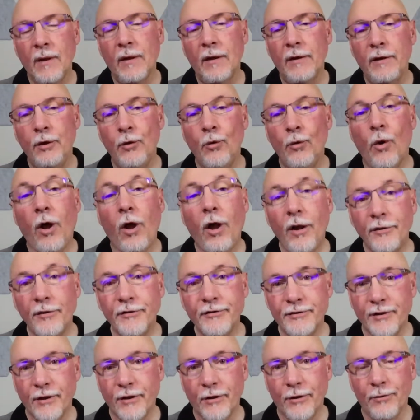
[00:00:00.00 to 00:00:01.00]
You
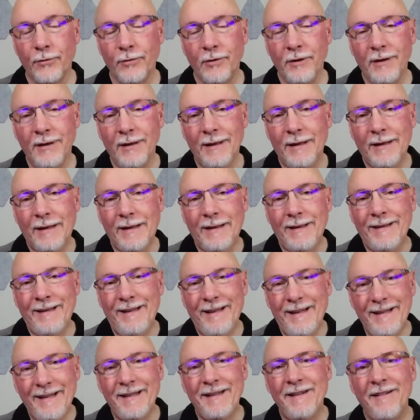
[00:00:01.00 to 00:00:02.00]
also
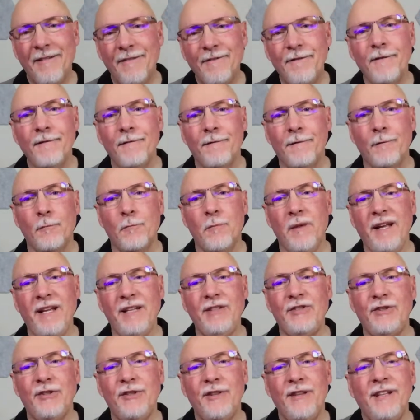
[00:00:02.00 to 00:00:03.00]
need enough
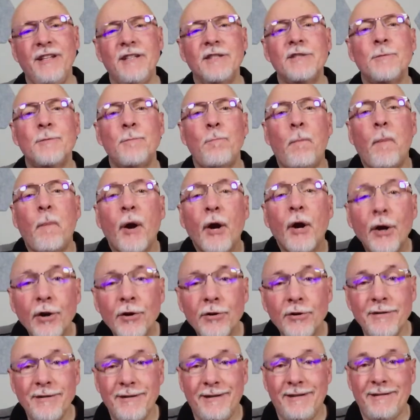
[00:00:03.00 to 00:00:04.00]
information that it's
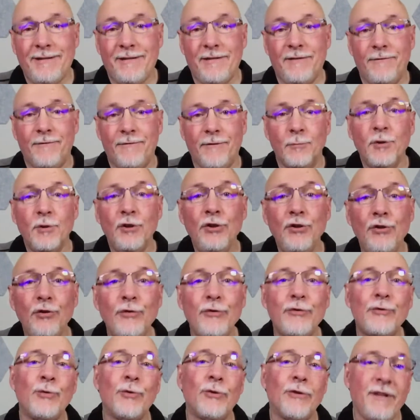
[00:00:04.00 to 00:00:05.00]
pertinent from a
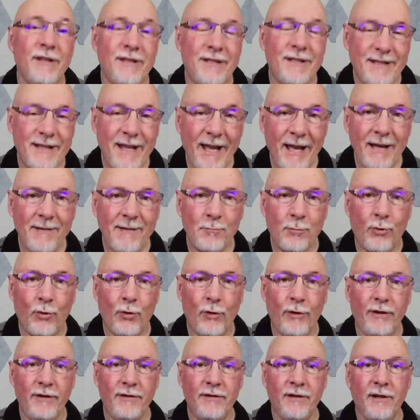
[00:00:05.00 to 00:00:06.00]
newsworthy
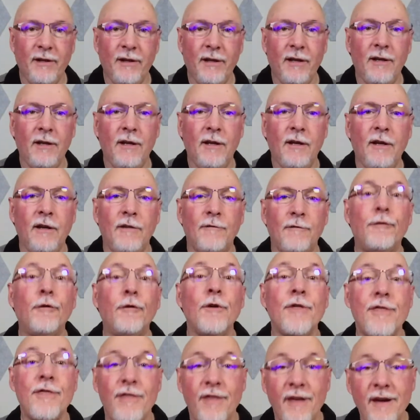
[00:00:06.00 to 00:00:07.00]
standpoint
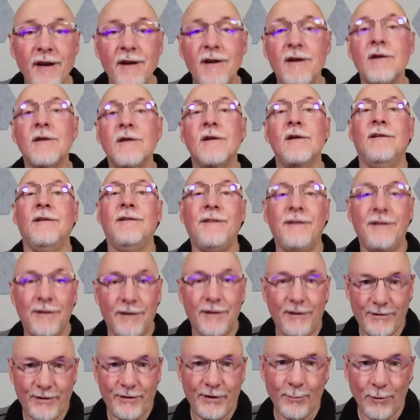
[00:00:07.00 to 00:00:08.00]
for their
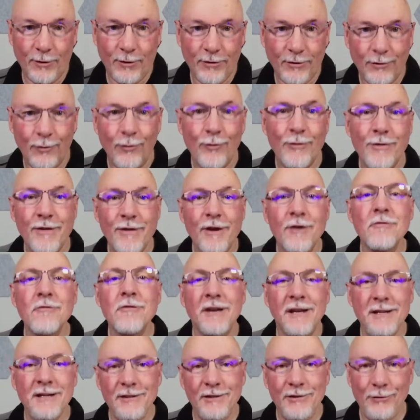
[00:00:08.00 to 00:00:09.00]
customer or their
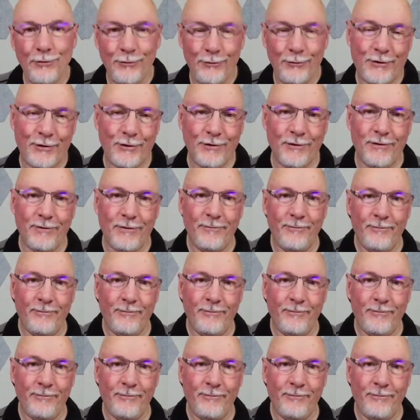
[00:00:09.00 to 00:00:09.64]
end user.